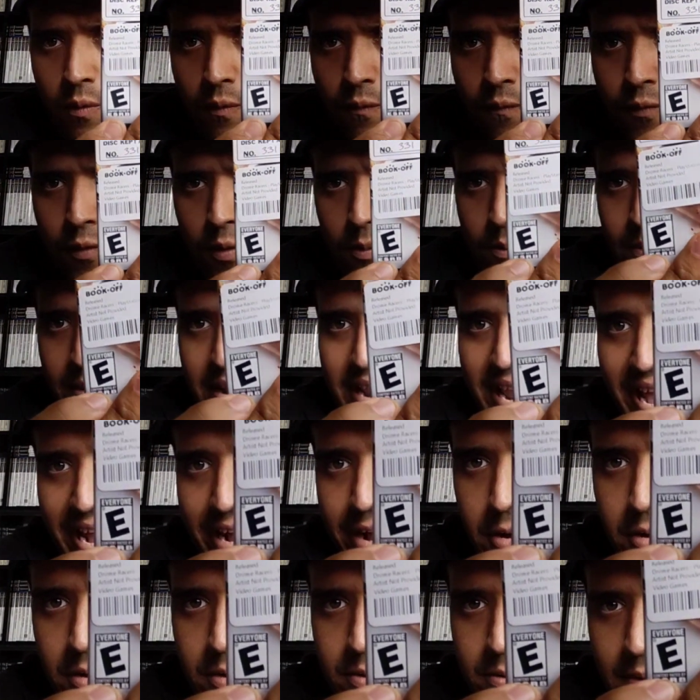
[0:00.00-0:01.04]
from
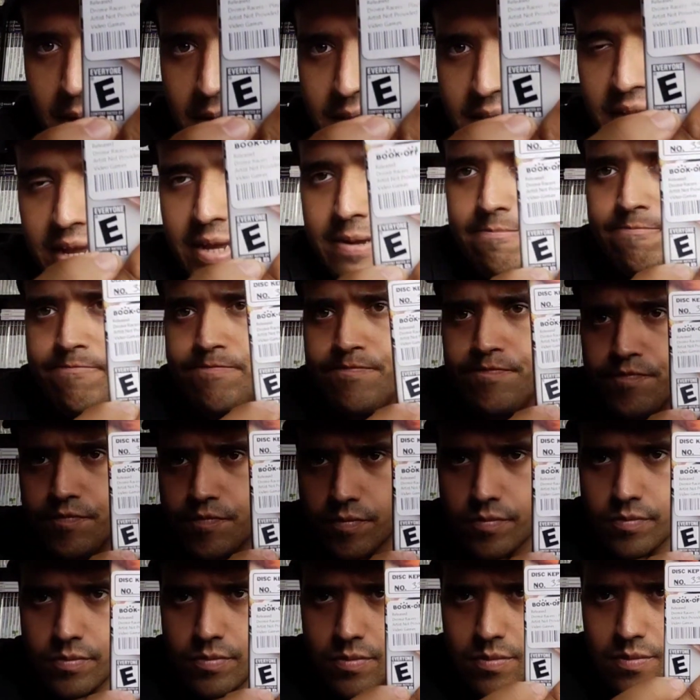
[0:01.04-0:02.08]
Lego right there.
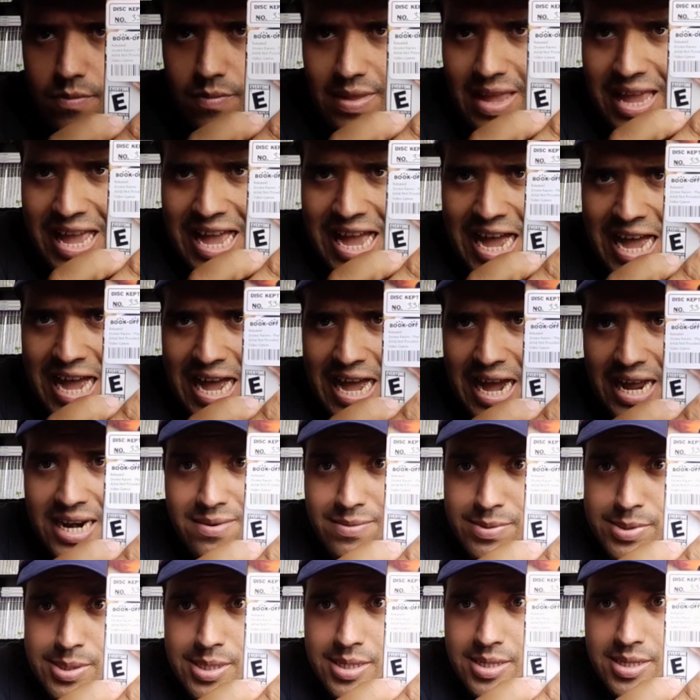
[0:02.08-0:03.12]
I
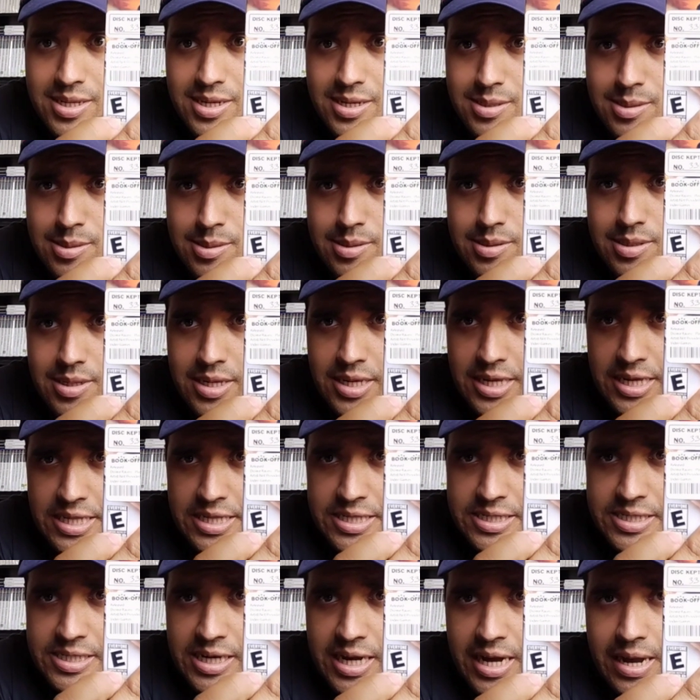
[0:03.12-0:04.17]
never seen this
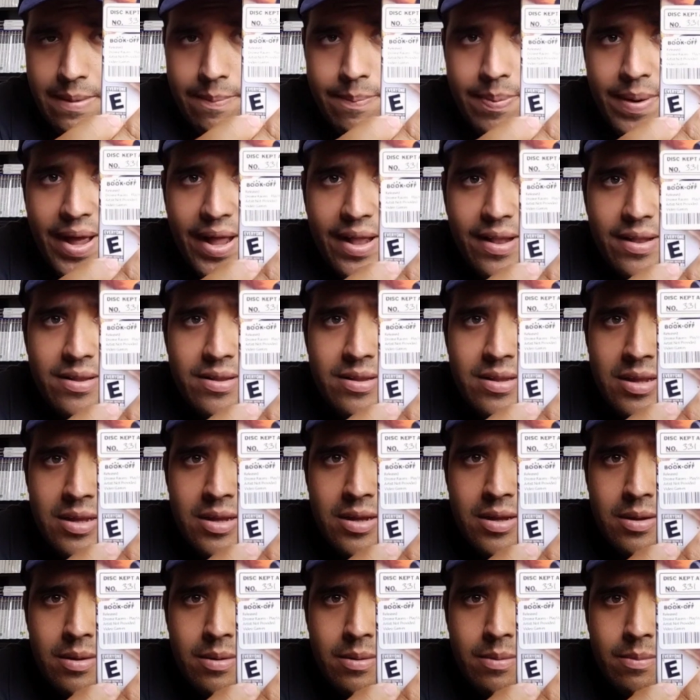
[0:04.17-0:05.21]
in PAL,
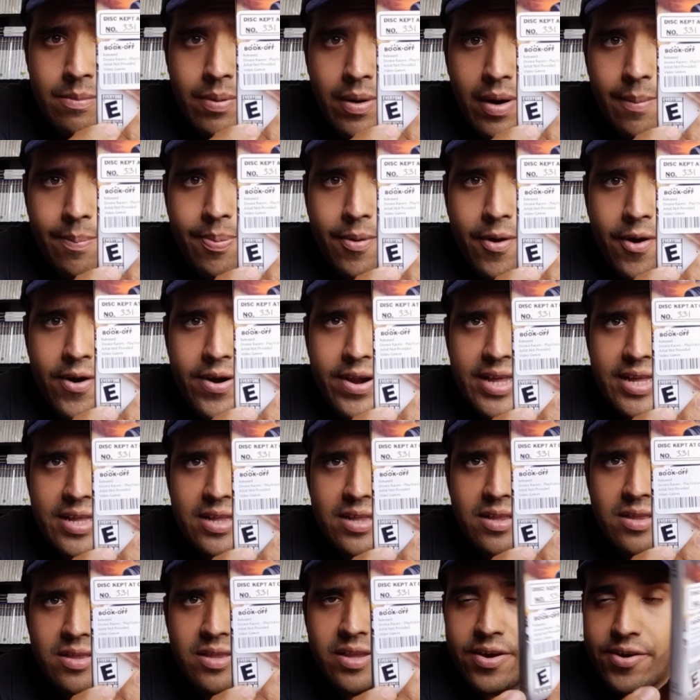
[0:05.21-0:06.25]
but apparently
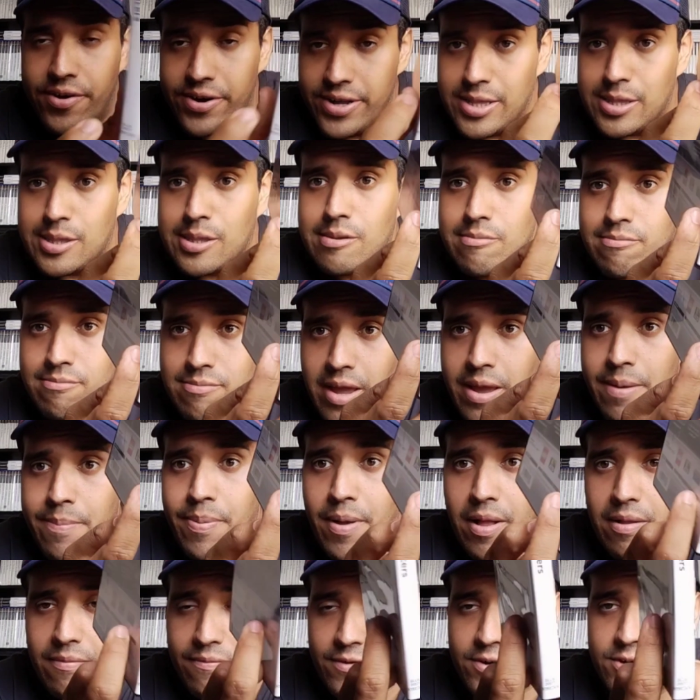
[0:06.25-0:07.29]
there is a
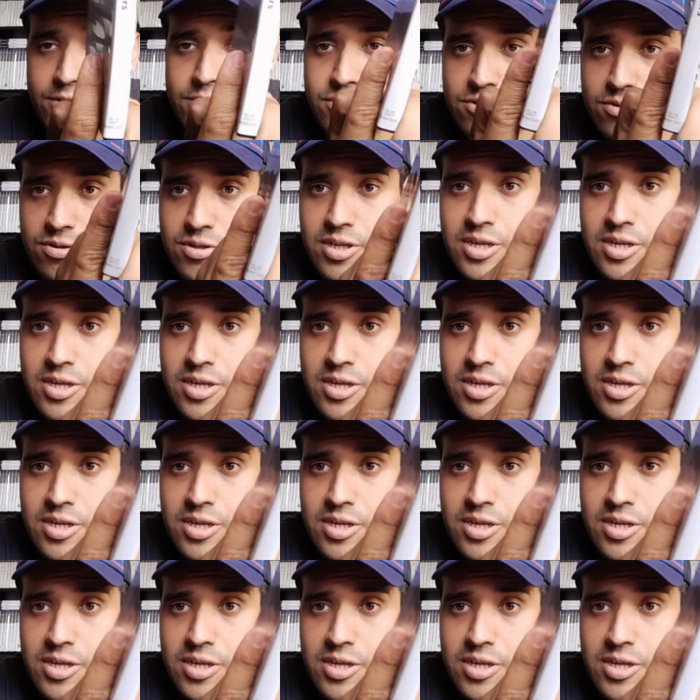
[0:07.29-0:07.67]
PAL version of